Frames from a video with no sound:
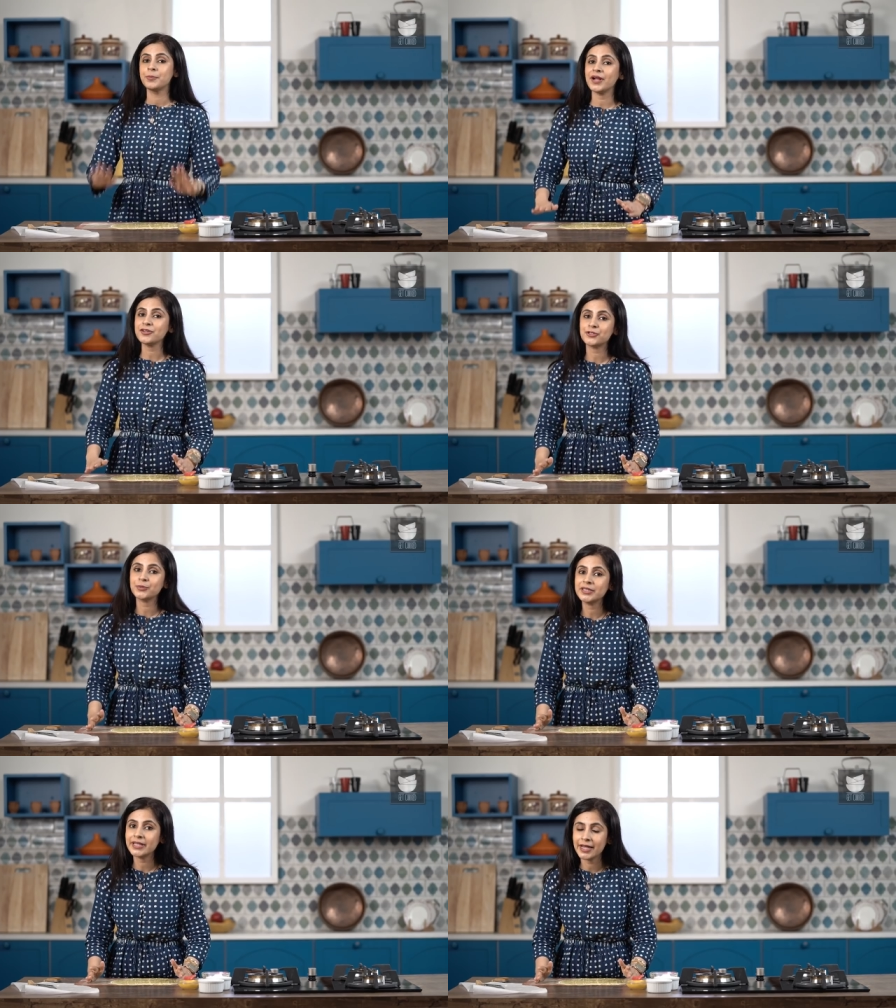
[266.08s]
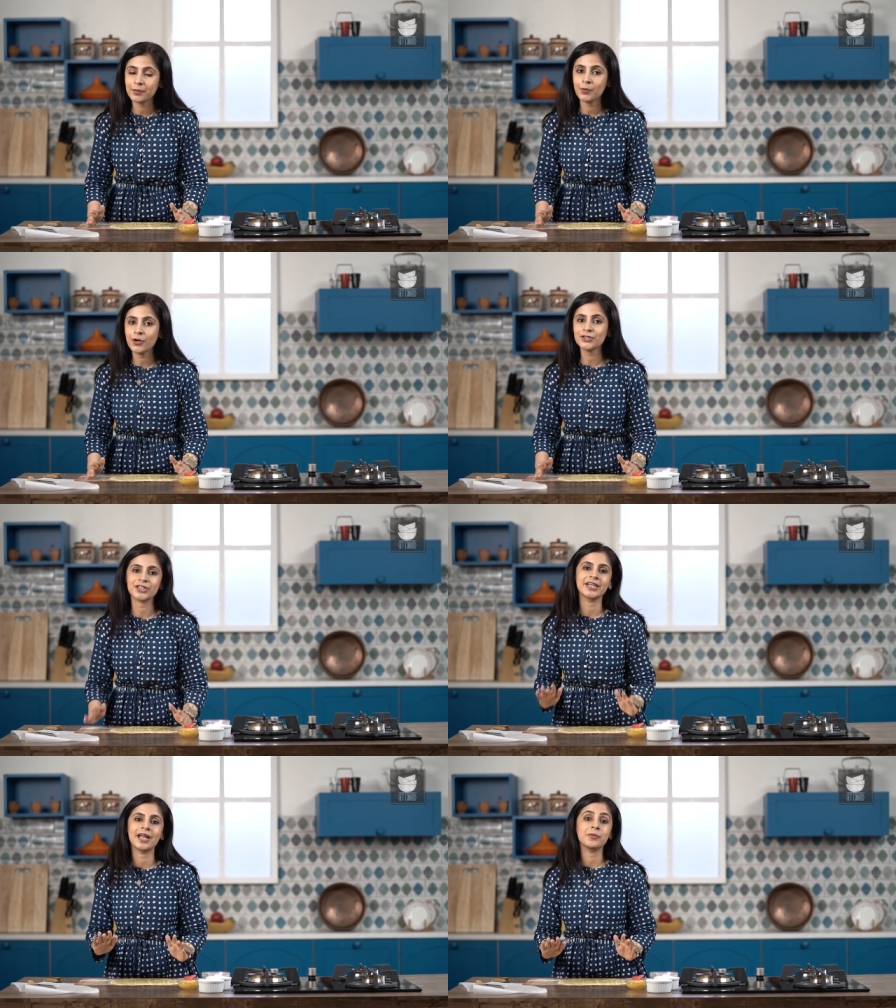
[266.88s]
Brushed with egg
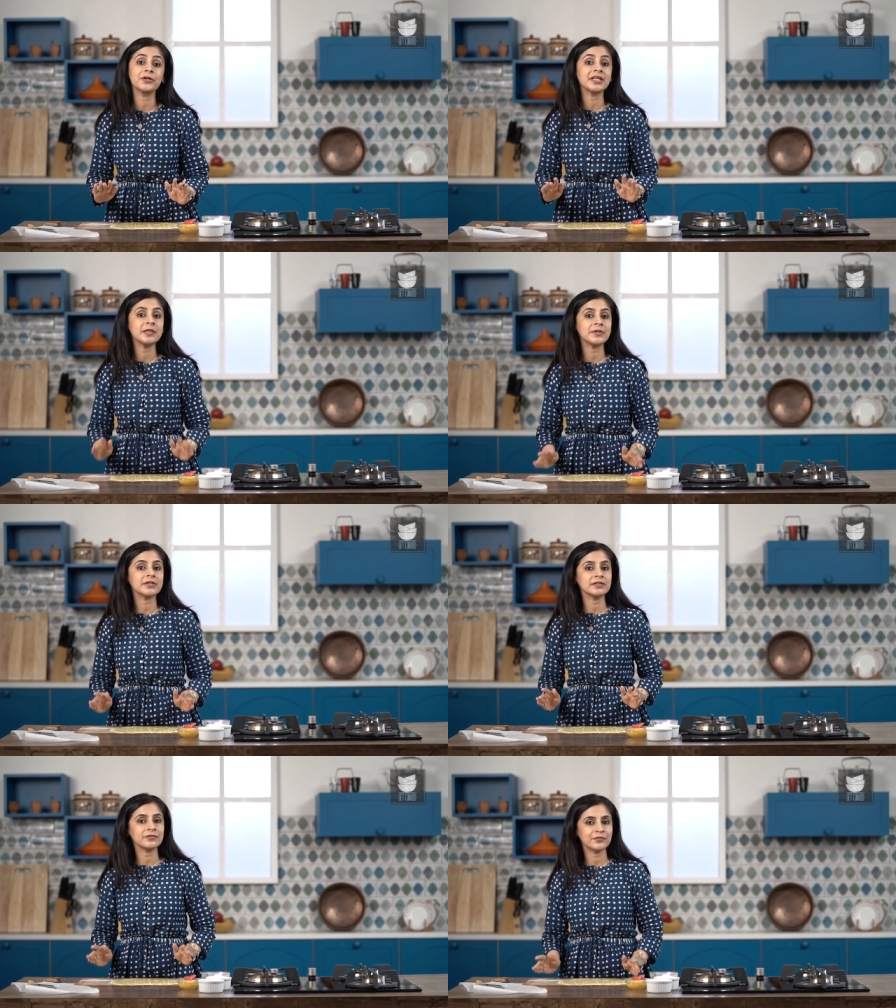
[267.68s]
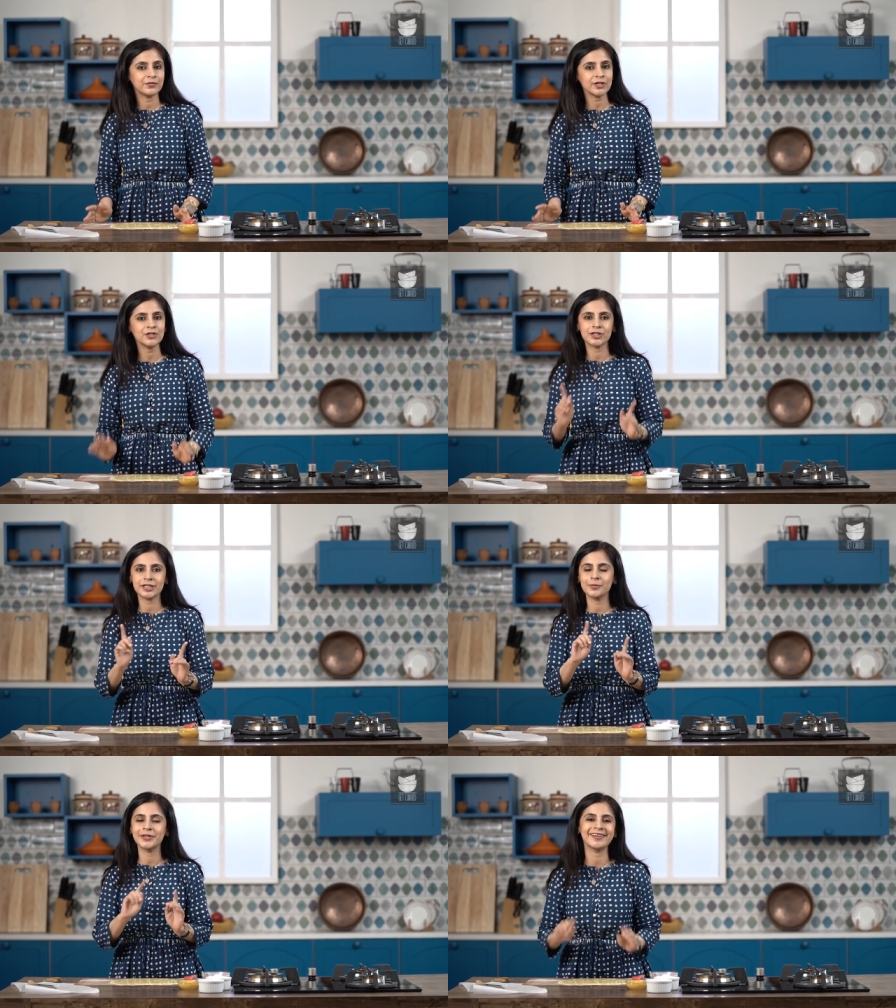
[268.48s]
wash and I'm going to keep it in the fridge
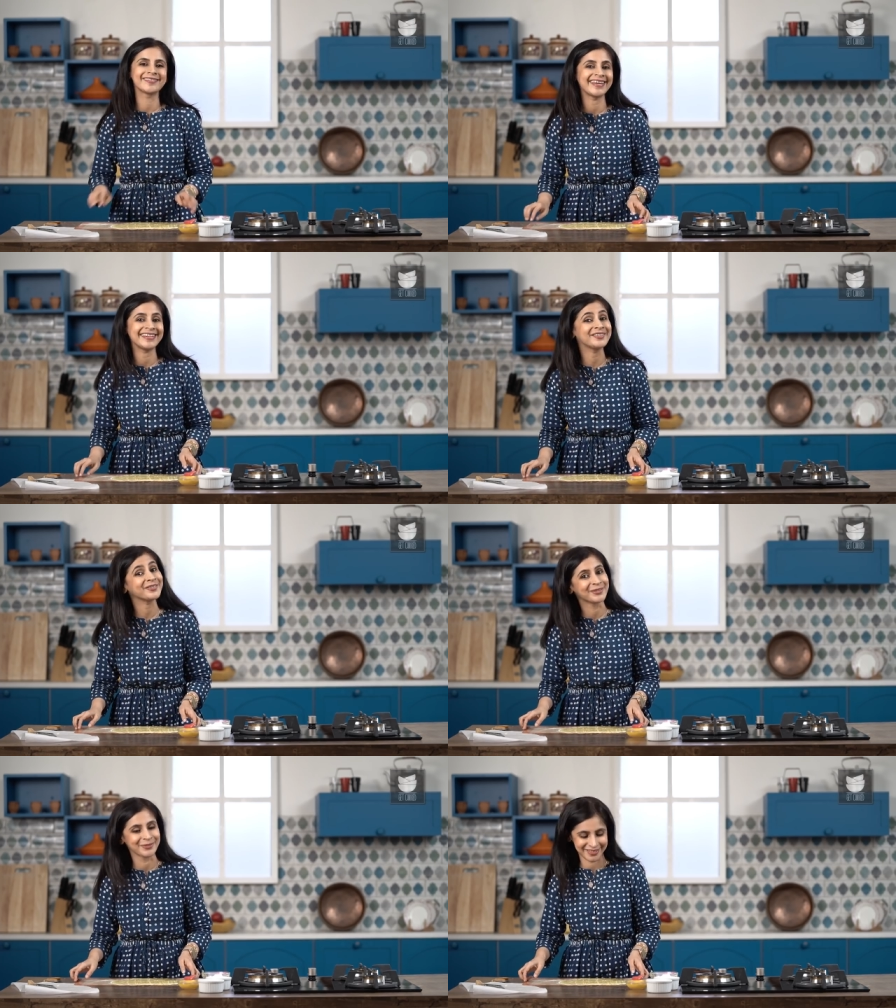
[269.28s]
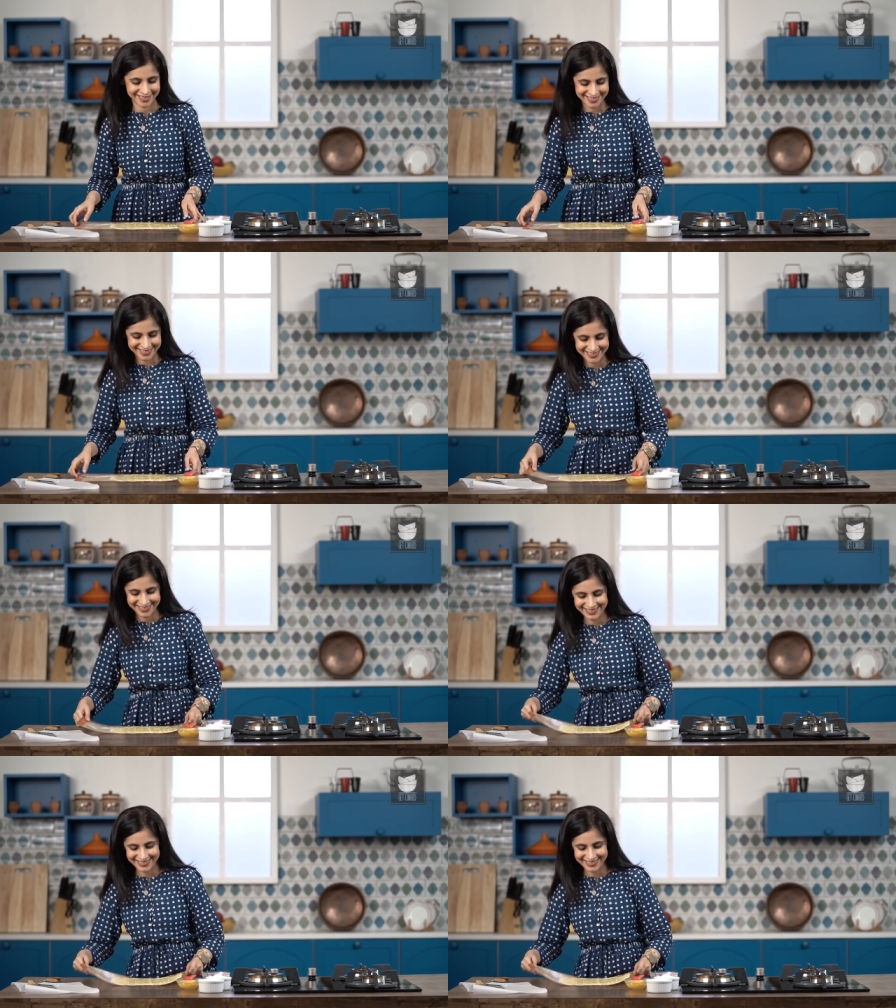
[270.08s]
till we are ready to use this.